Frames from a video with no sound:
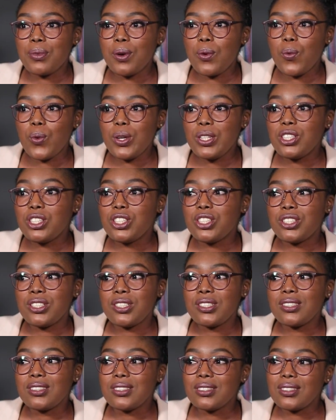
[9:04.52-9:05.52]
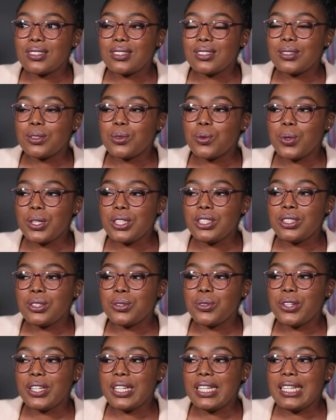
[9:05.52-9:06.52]
which
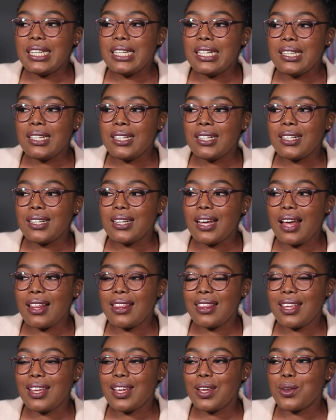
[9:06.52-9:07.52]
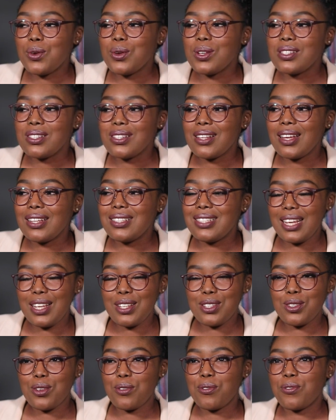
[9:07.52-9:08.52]
really, I think it was a
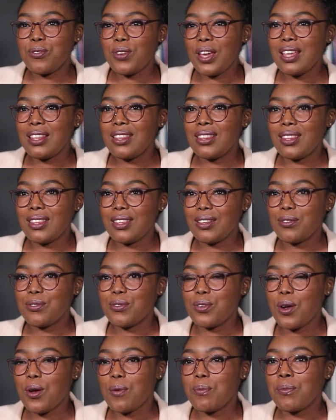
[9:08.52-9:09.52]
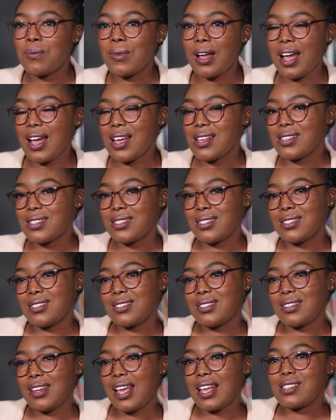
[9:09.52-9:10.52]
test of faith from us
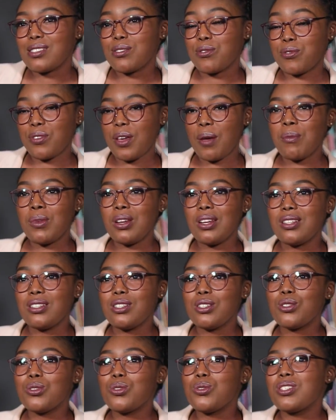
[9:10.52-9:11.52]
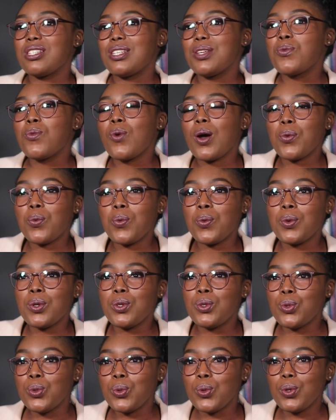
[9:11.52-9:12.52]
as a family, just to see what we
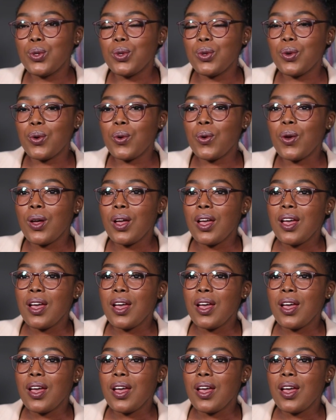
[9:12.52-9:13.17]
would do, you know.